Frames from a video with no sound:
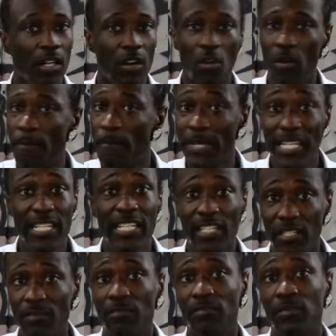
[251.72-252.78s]
or
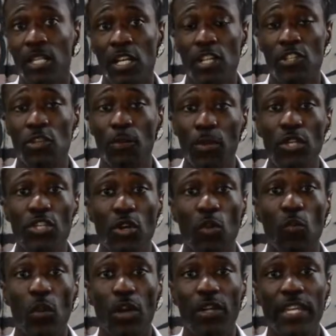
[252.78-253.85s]
medium to put your
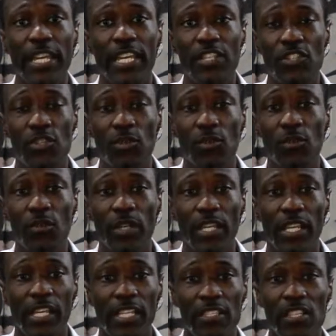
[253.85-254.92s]
work into
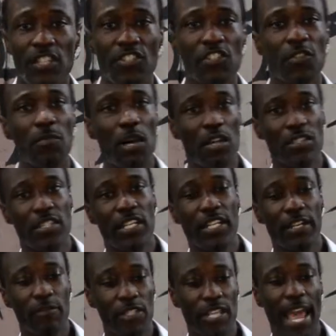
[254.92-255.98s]
in such a small
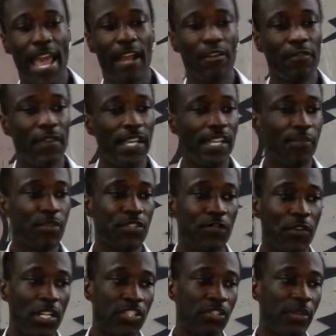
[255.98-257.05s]
city. It was aggravated, it was
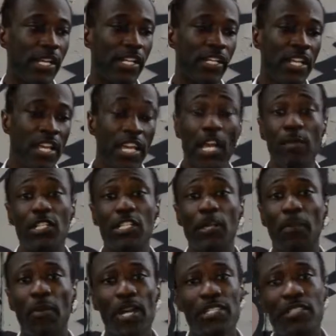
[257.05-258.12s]
frustrating, it was
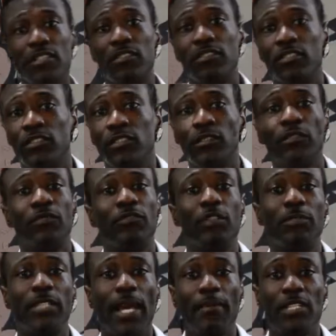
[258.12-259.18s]
depressing
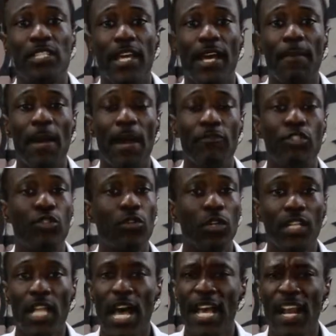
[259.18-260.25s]
from time to time. I drew a
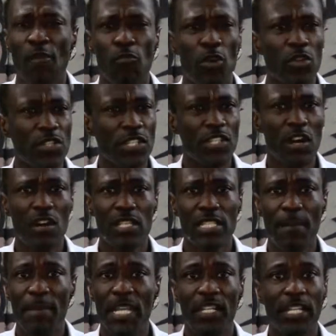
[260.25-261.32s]
lot, I wrote songs,
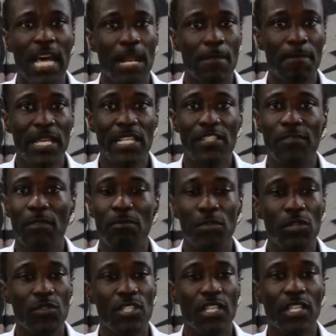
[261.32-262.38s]
I made a lot of beats for
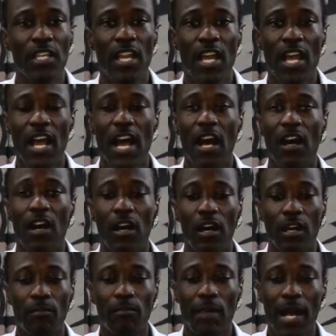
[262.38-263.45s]
music.
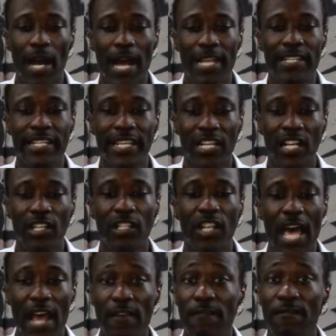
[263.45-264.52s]
Um, I did a
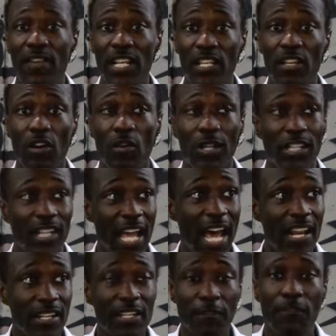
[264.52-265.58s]
lot of video, a
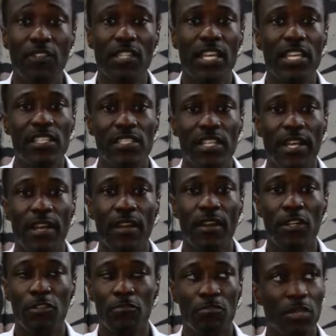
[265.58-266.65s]
lot of different things there,
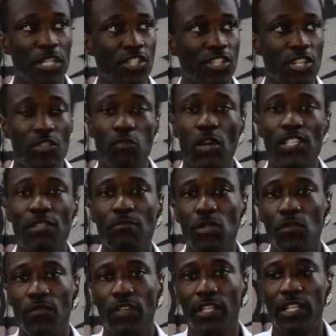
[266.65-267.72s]
but it just wasn't
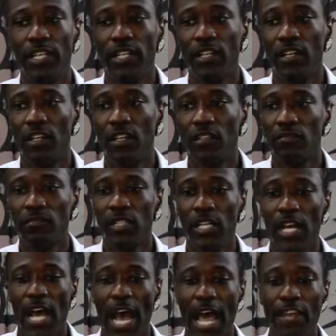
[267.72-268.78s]
moving, and um,
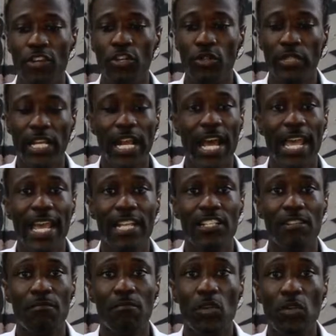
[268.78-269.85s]
I knew that I had
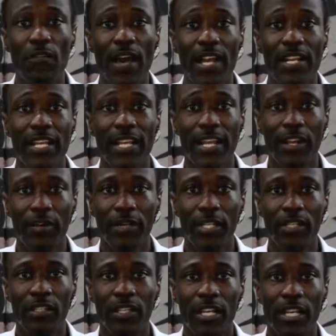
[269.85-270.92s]
to move out of that area